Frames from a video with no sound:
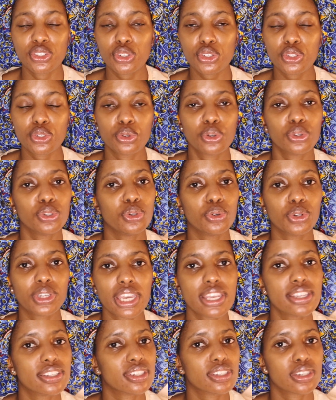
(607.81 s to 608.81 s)
just know your
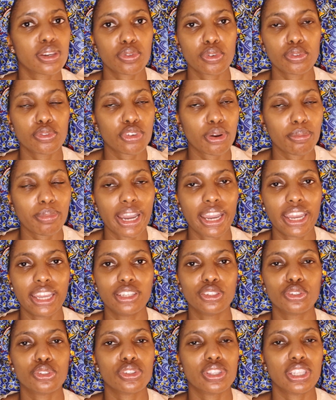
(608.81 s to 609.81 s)
case is different from
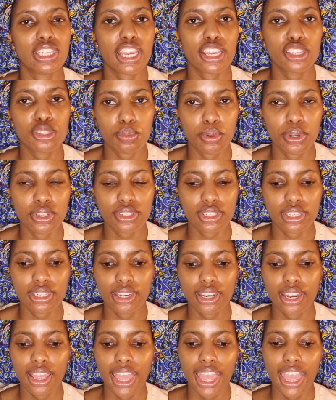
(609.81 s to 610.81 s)
mine to the next
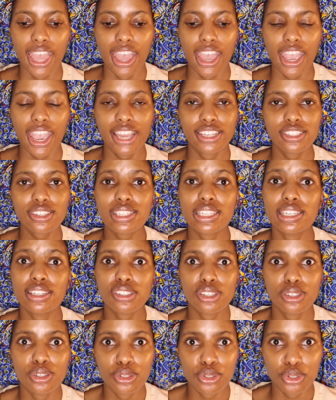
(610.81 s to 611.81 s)
person, and just
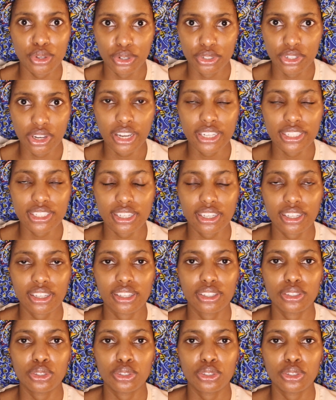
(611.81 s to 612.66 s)
listen to your doctor.